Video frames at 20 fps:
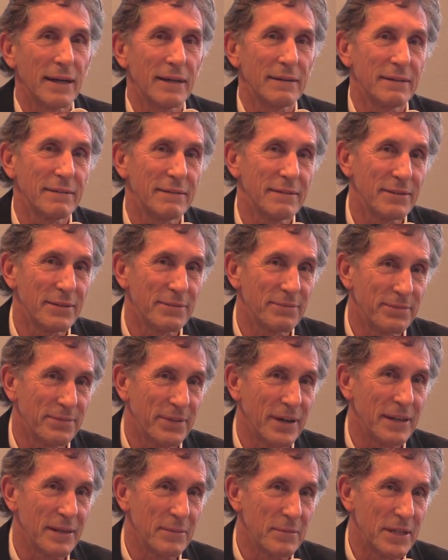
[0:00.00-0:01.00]
and you
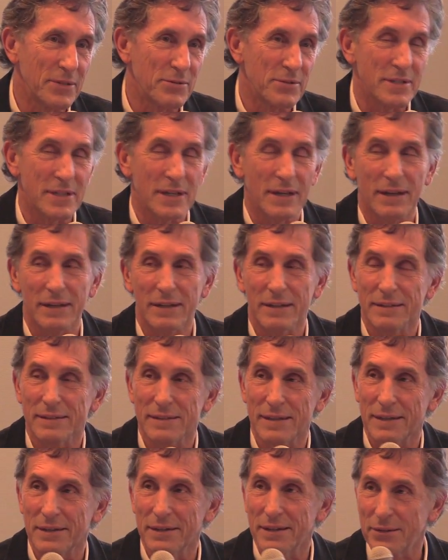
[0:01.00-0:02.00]
find them interesting, I can
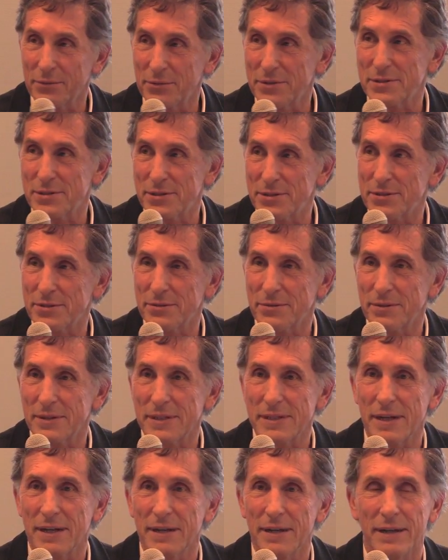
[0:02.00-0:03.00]
tell you hundreds of
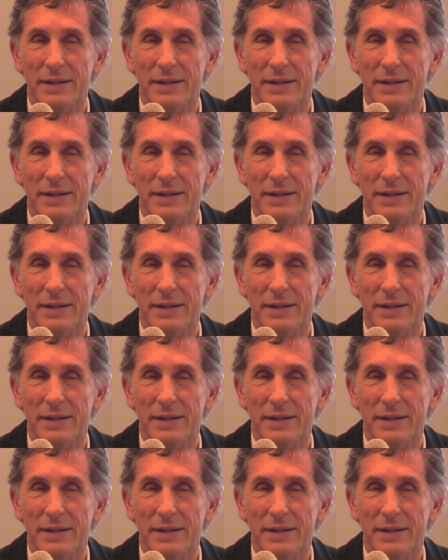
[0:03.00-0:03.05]
stories.